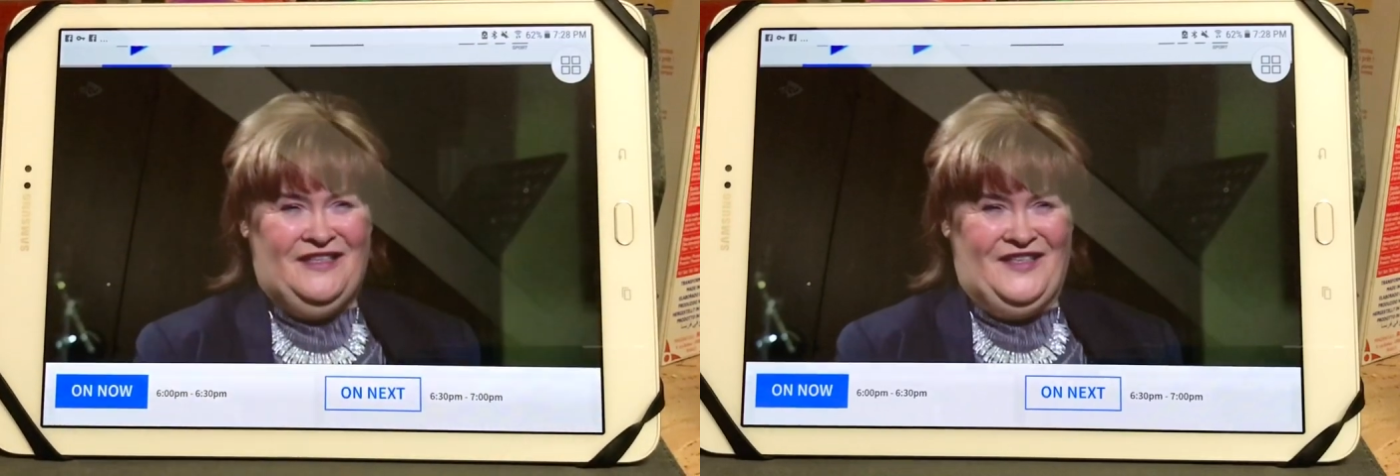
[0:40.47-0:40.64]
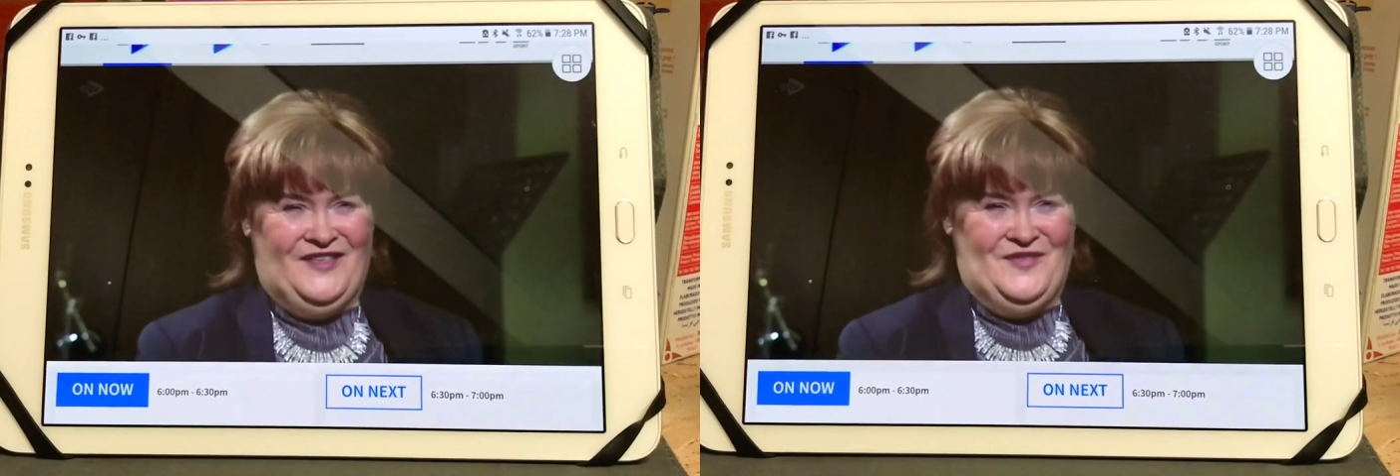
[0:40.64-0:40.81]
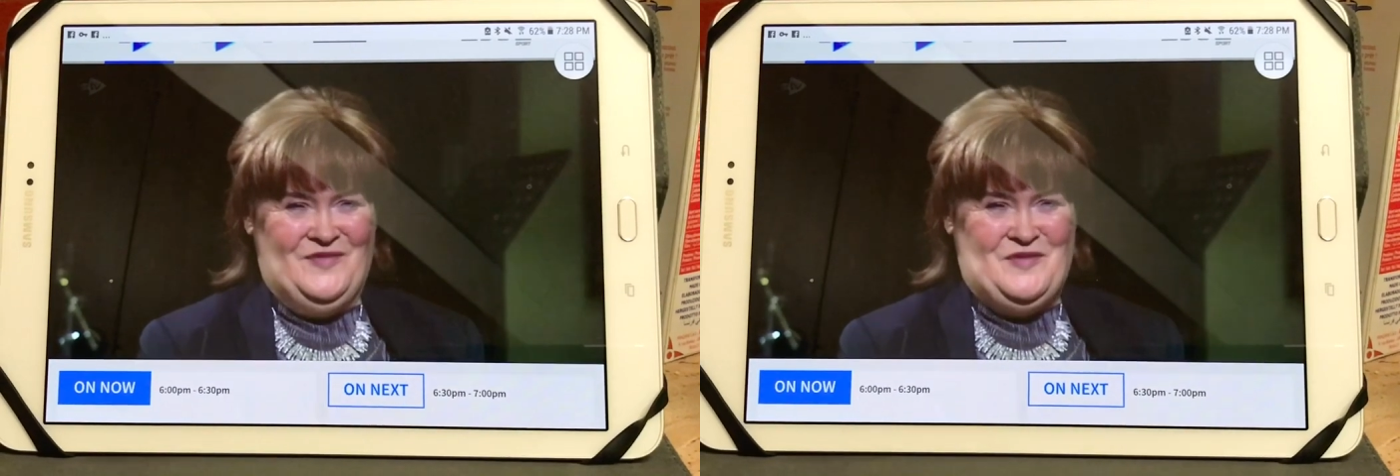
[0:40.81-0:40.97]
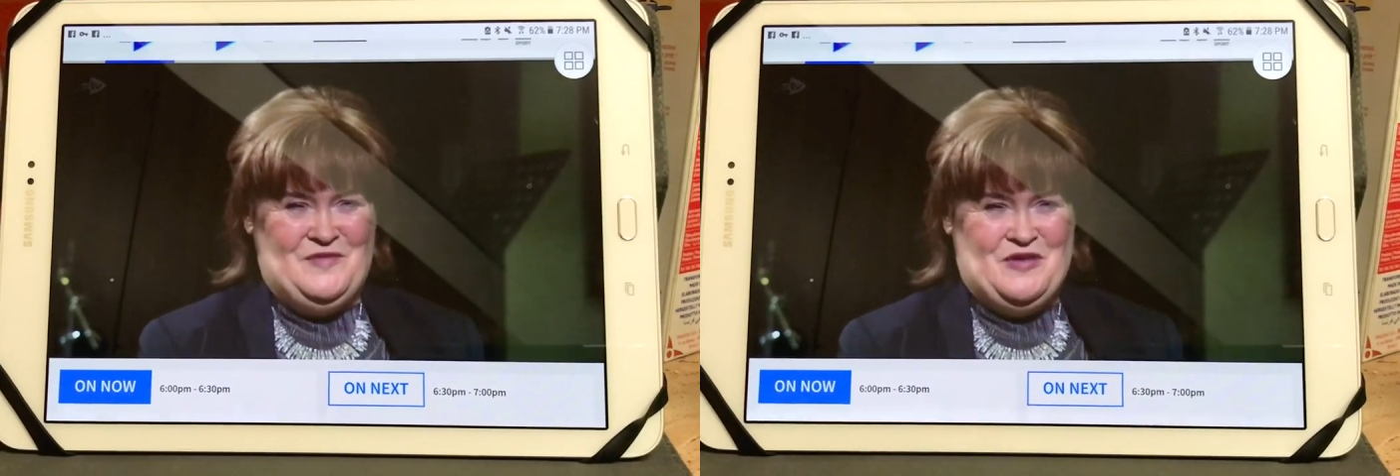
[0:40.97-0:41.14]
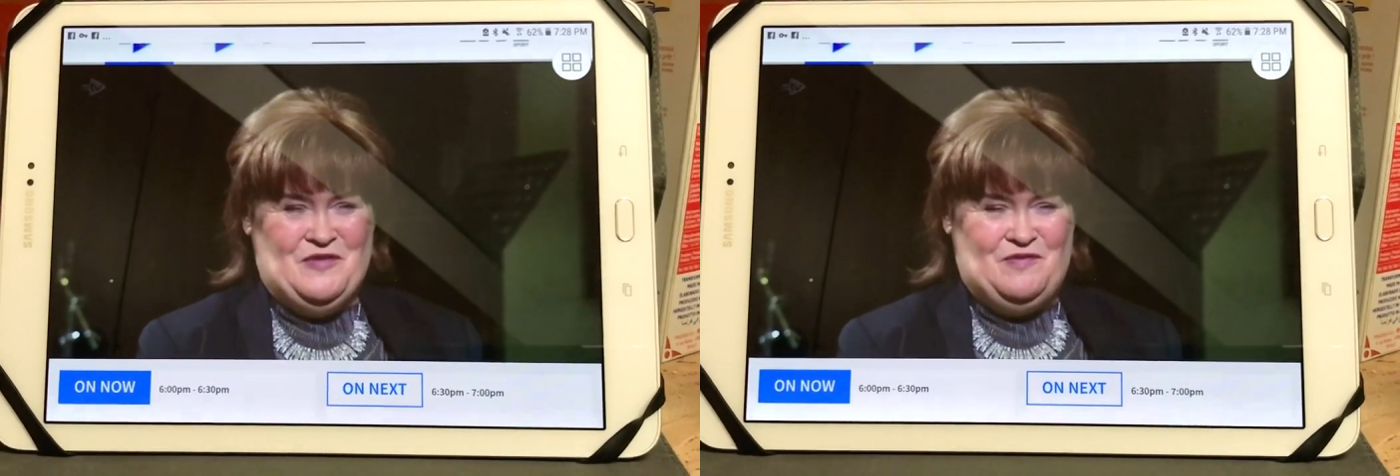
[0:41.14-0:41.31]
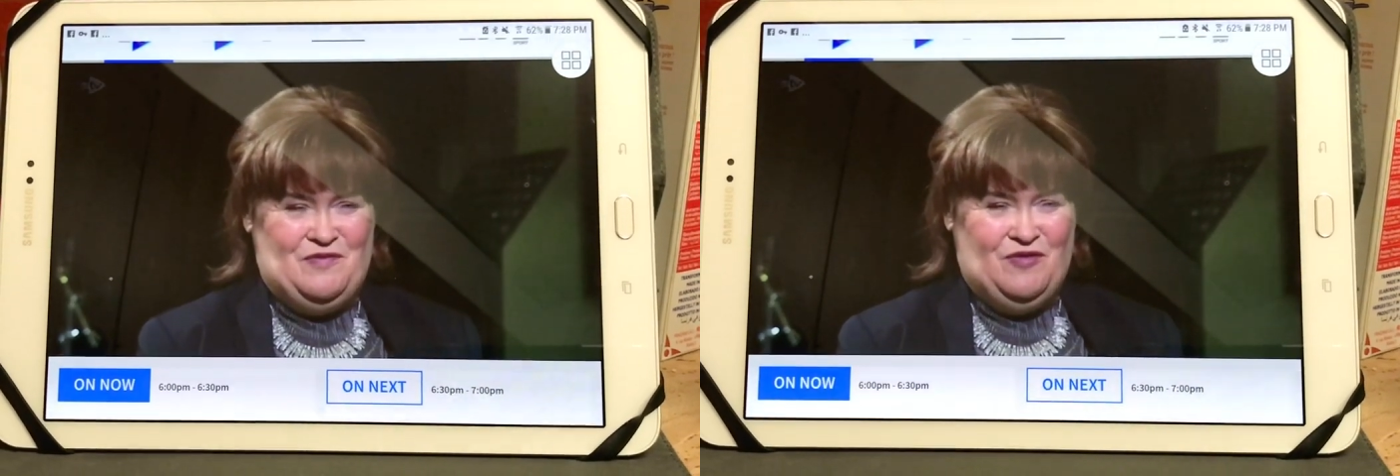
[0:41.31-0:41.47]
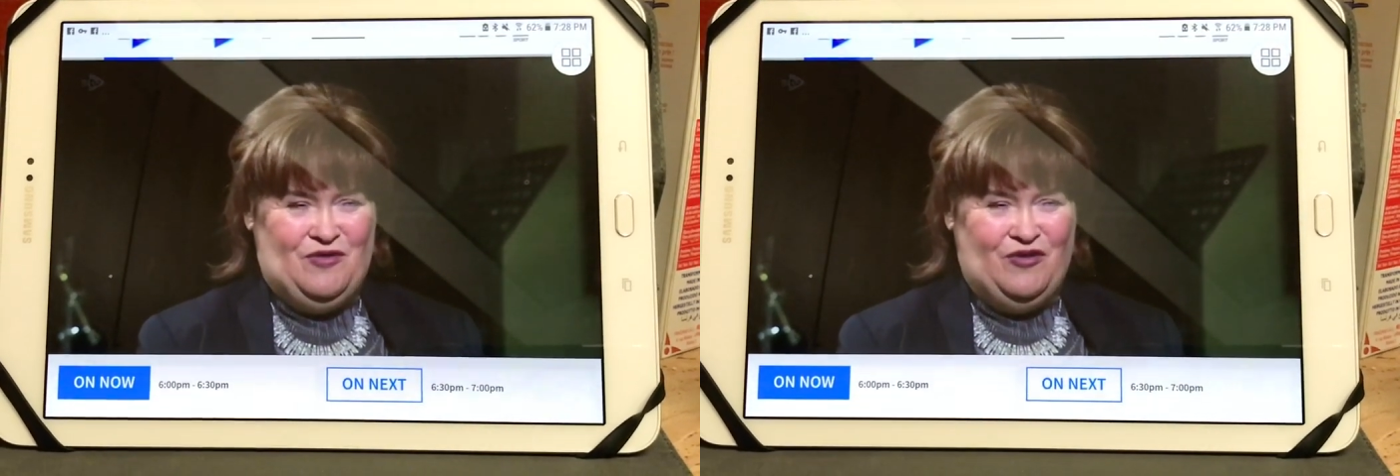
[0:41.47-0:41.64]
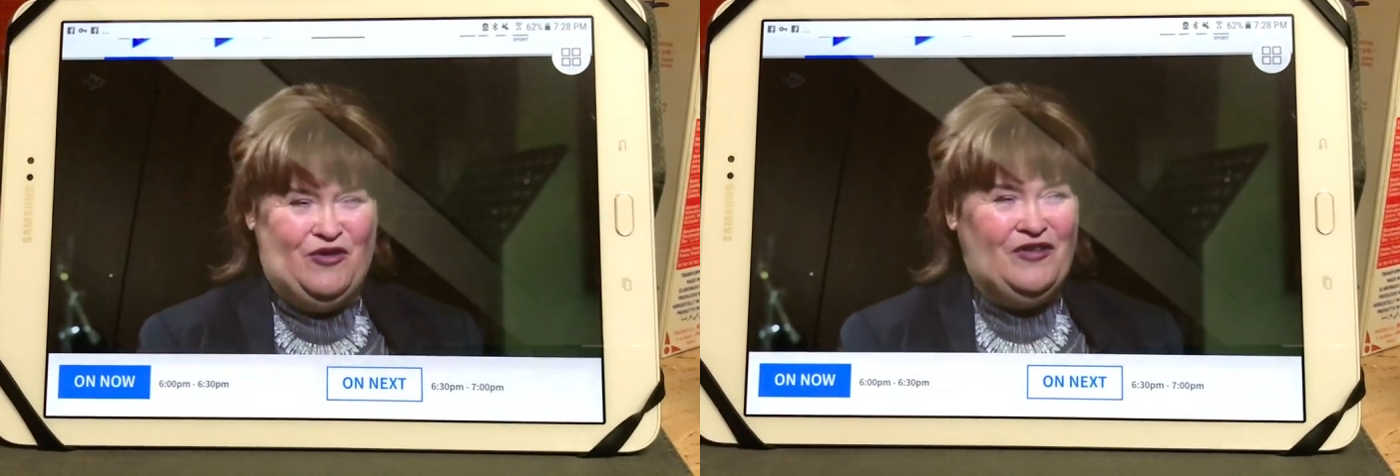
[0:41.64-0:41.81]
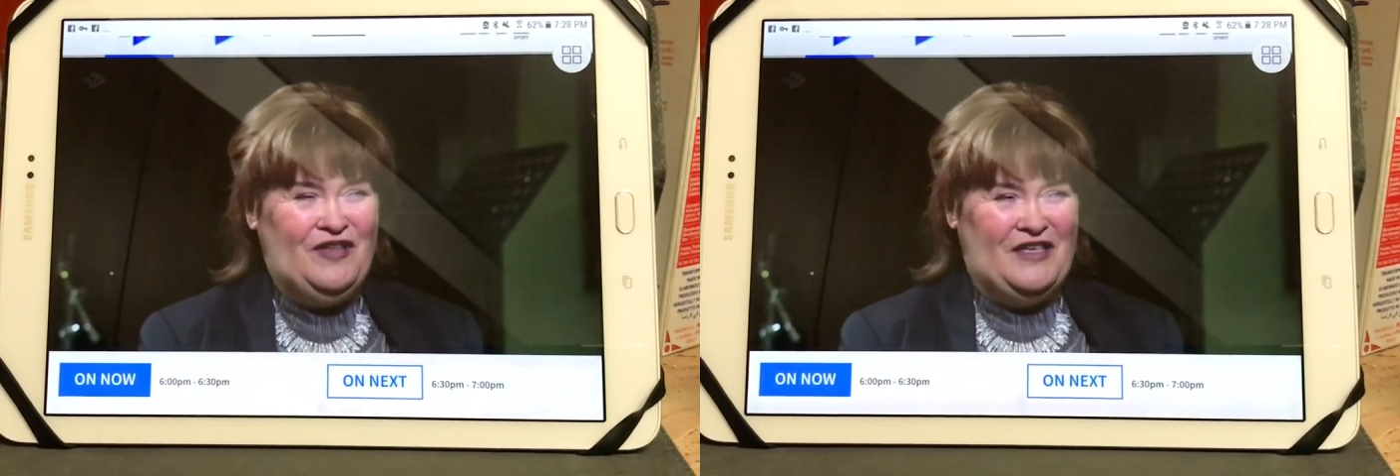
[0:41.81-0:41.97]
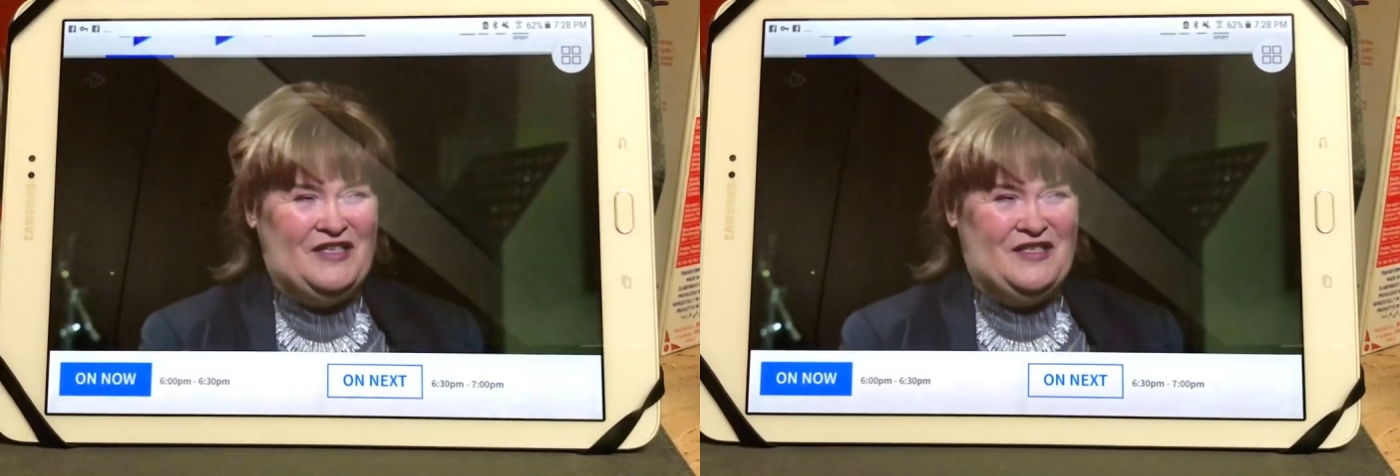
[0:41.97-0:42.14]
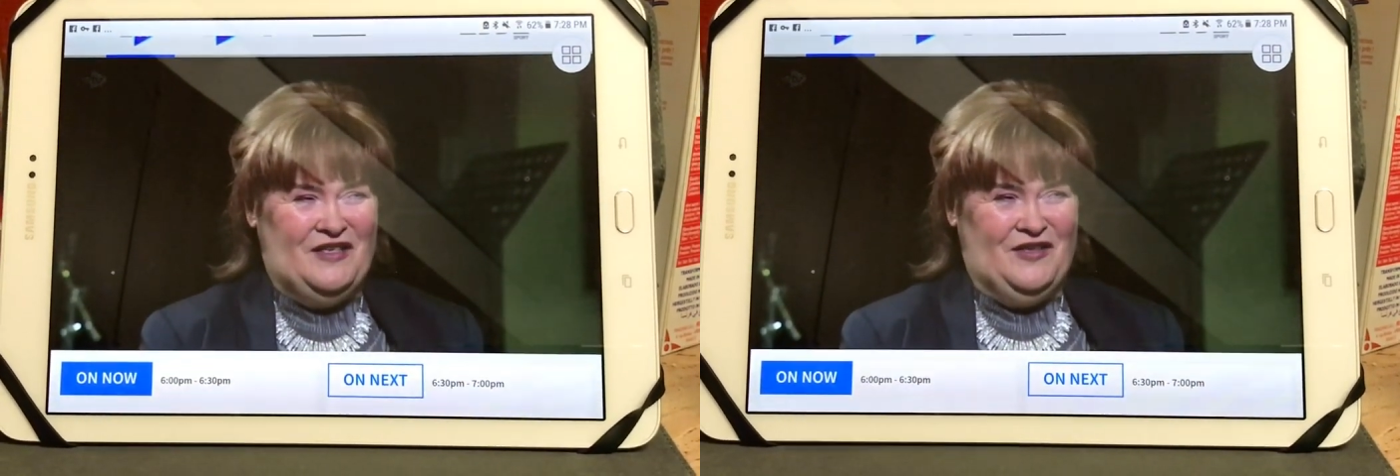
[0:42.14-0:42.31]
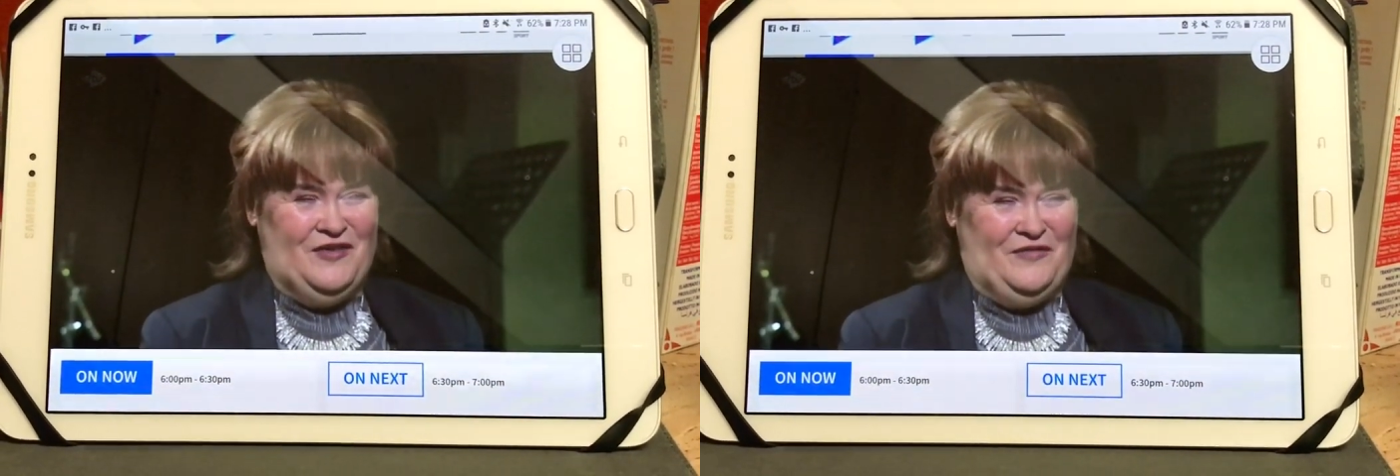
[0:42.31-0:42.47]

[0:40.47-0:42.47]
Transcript: You know, there's been a lot of good things and a lot